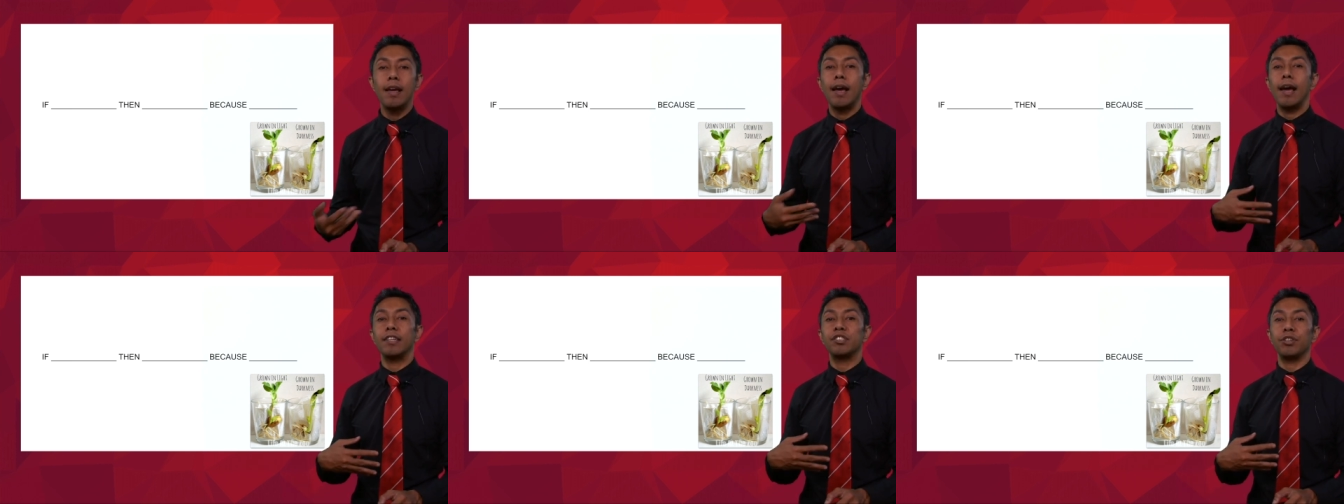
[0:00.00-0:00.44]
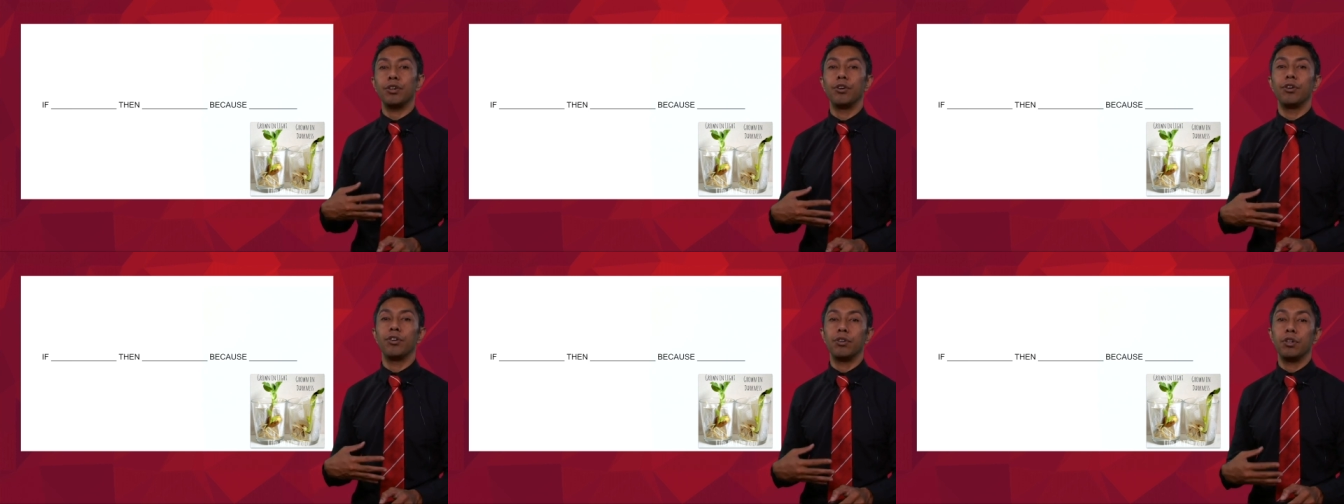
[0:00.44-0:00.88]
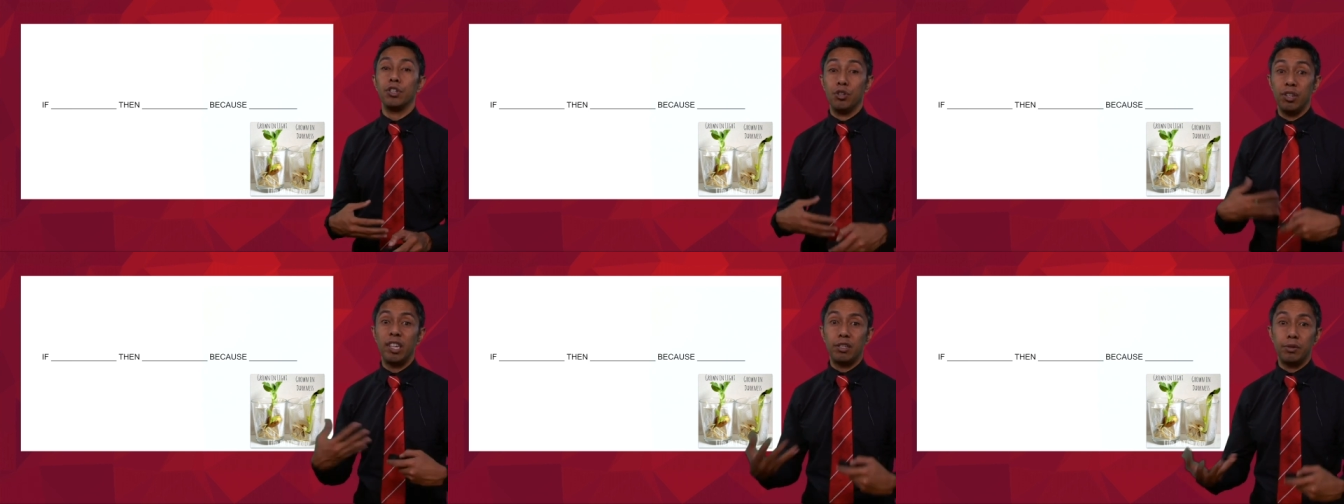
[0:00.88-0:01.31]
And so you
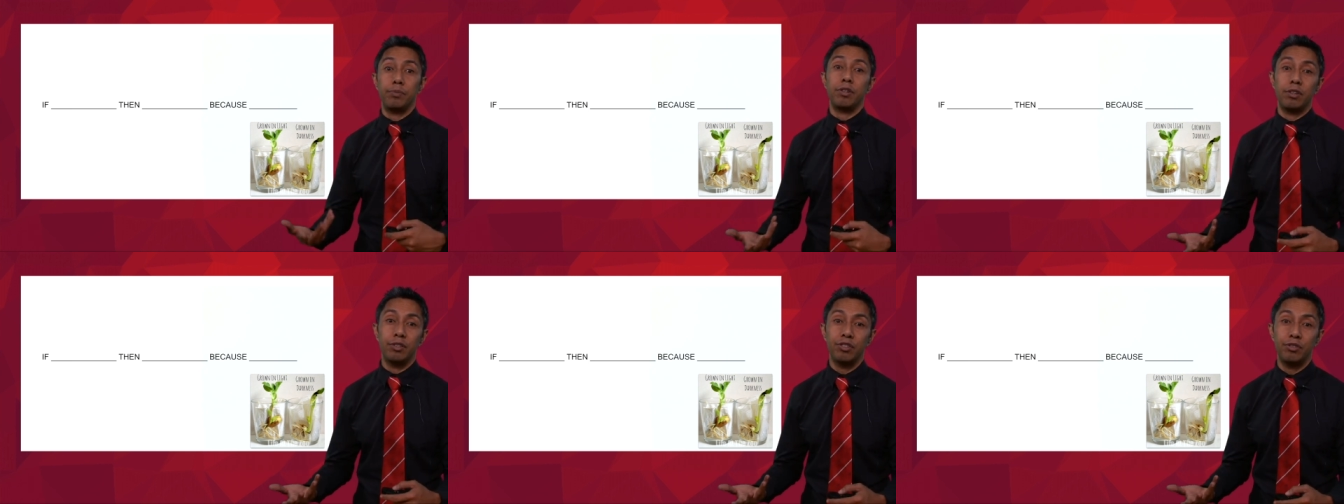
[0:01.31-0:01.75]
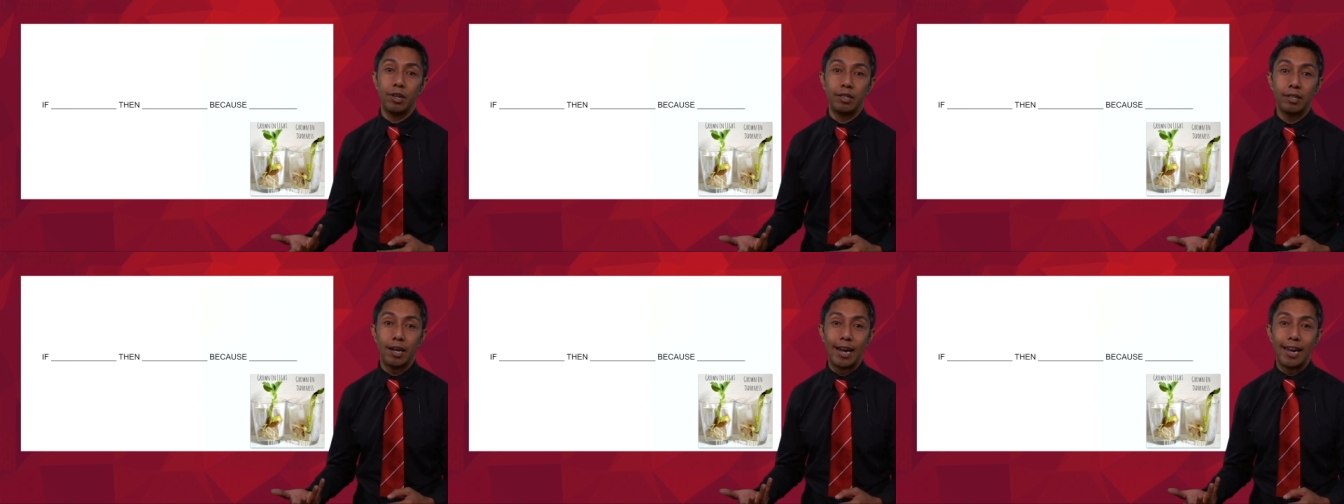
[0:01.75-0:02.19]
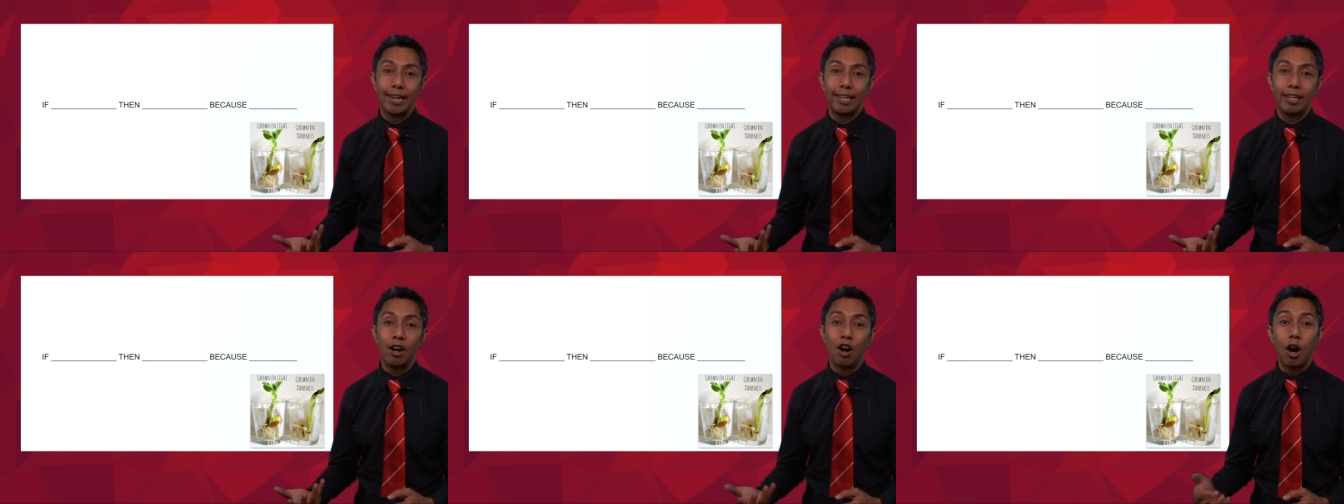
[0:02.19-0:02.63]
need to construct
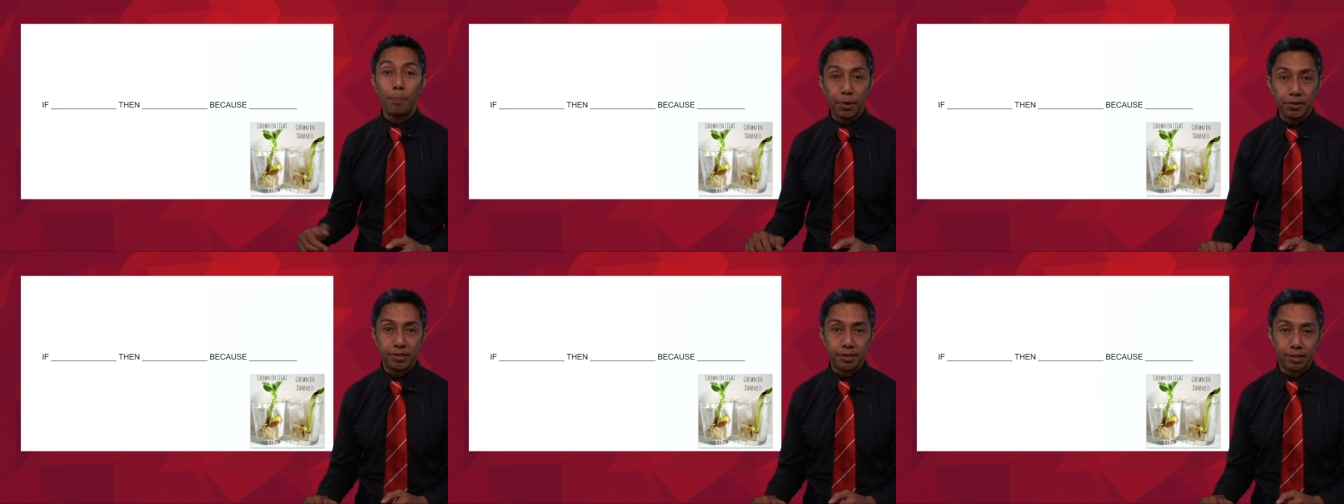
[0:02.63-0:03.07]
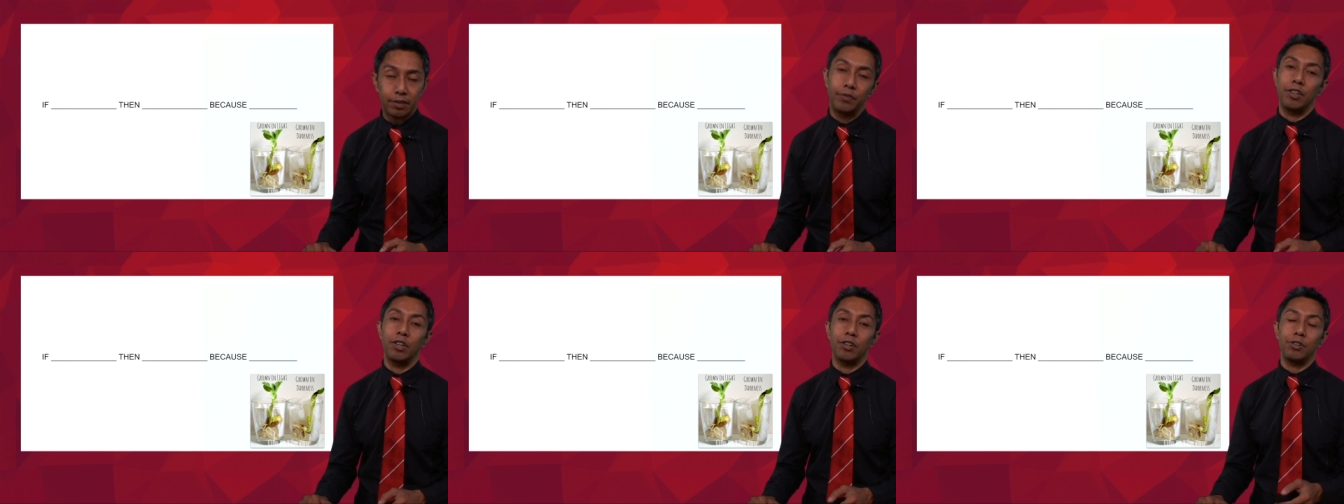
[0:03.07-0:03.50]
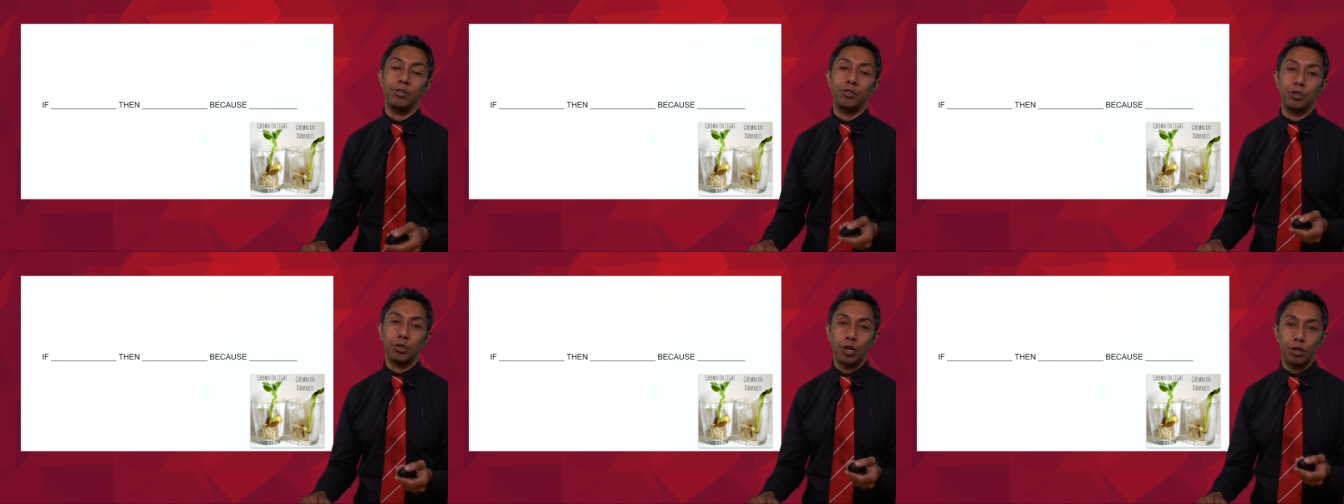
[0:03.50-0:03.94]
a hypothesis if you're going to,
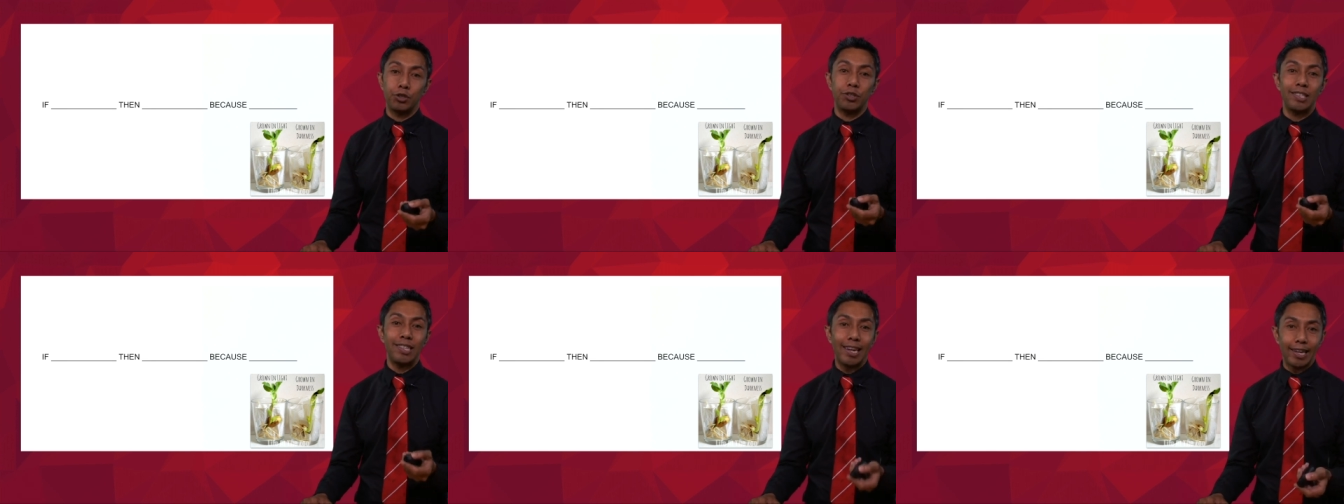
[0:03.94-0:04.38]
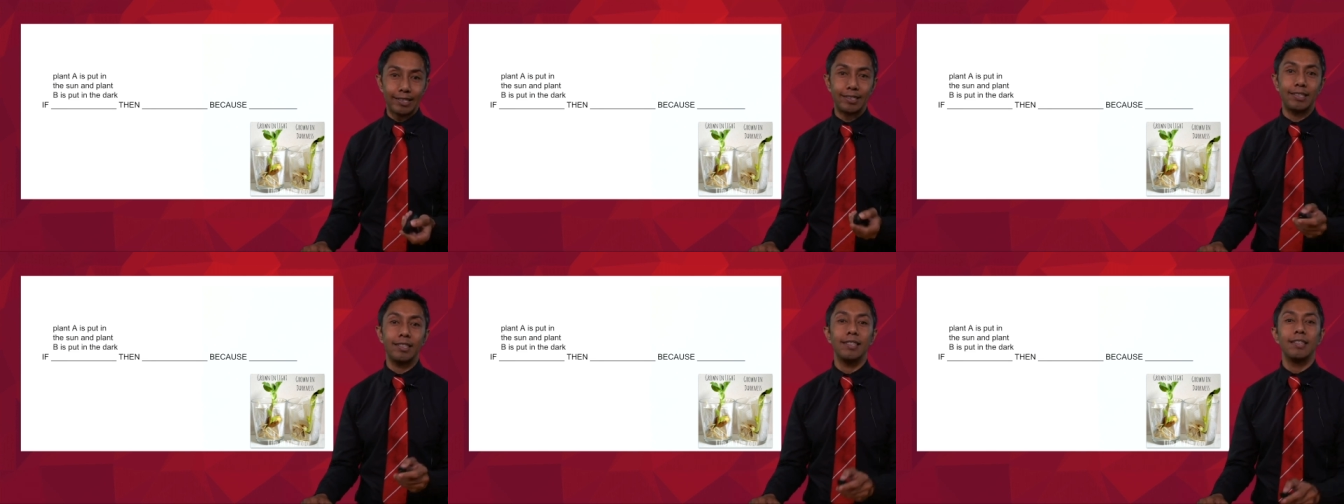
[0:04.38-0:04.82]
going to test